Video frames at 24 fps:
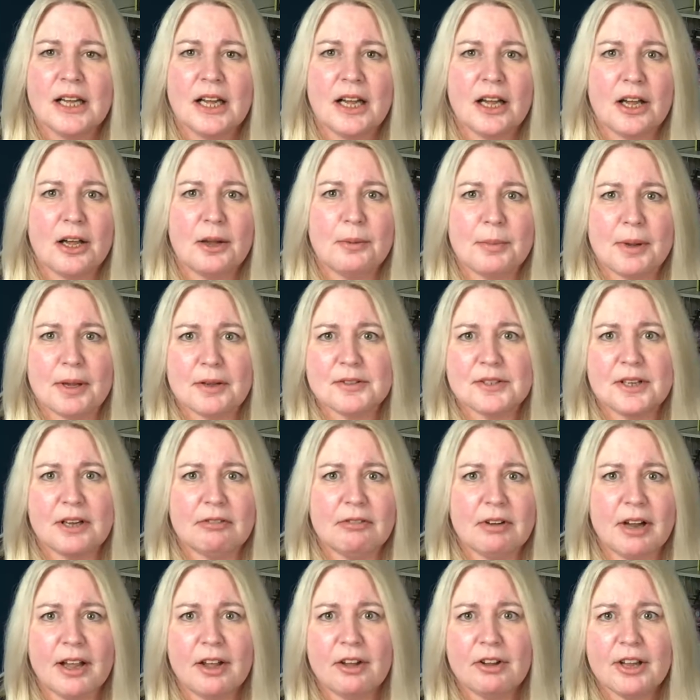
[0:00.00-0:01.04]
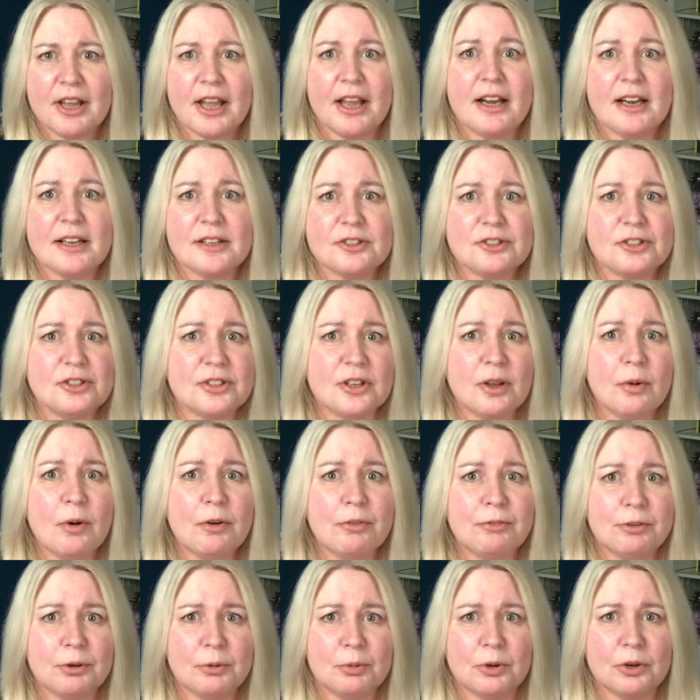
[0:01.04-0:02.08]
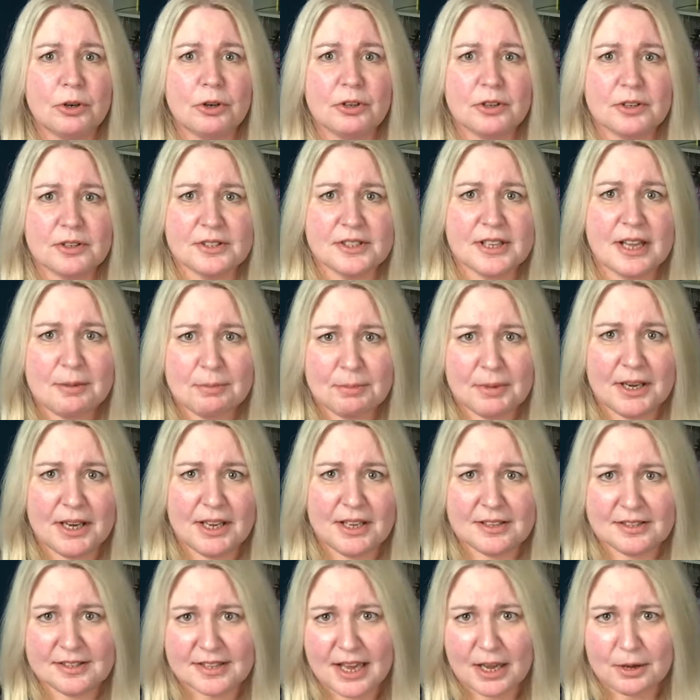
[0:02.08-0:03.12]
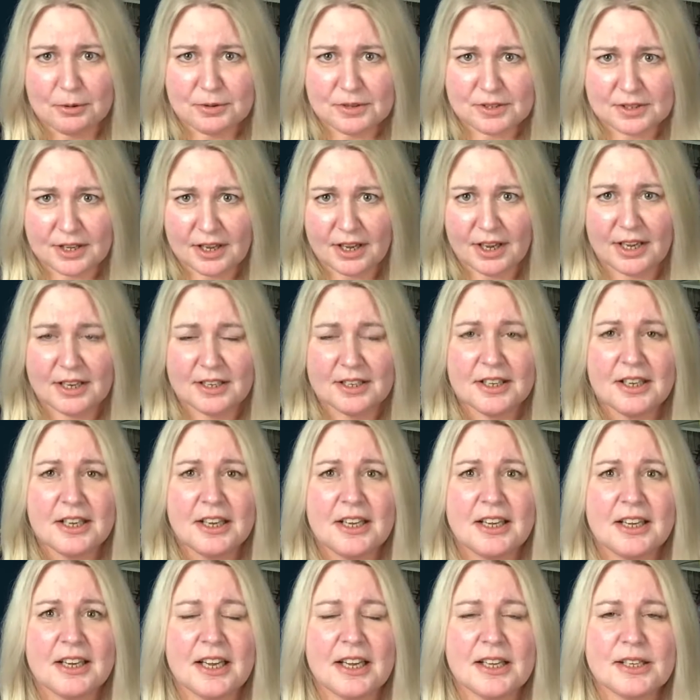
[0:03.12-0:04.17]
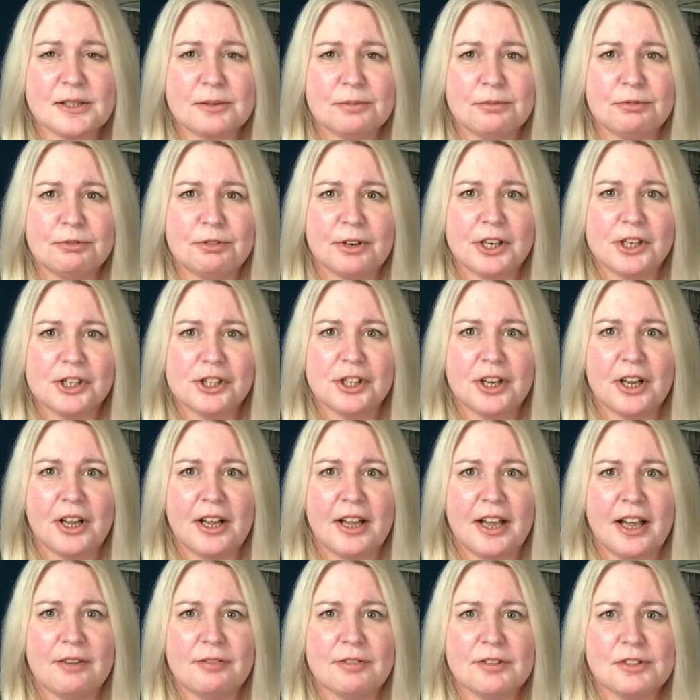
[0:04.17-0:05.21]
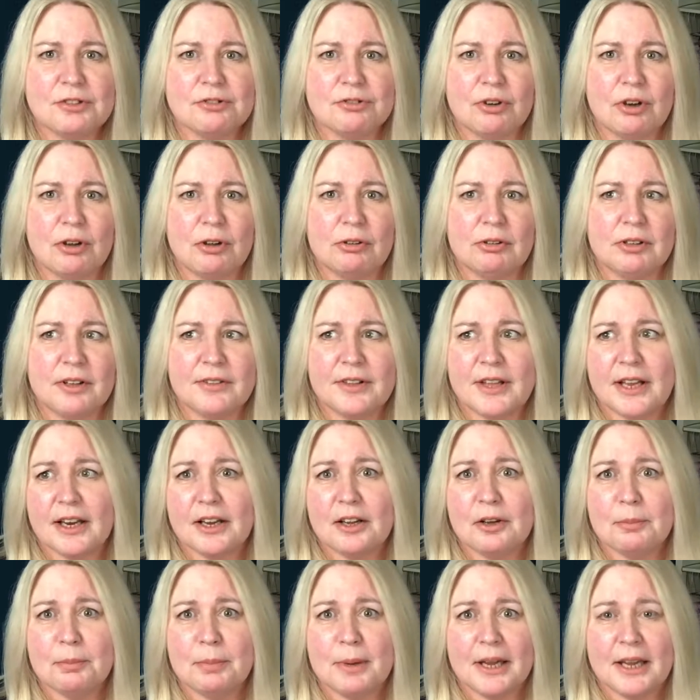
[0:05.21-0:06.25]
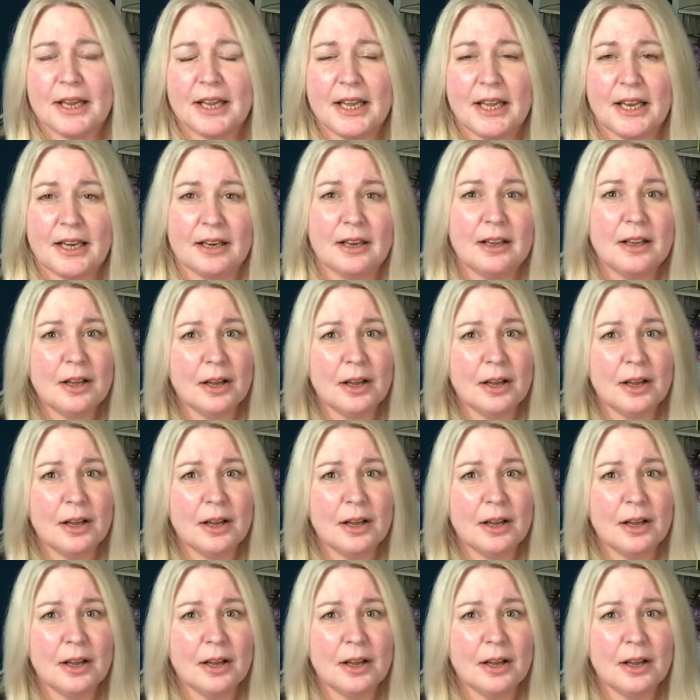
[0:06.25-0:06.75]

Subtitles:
I'll say, right, okay, let's just go off for a walk, 10 minutes outside, get some fresh air, have a stroll, and then come back in.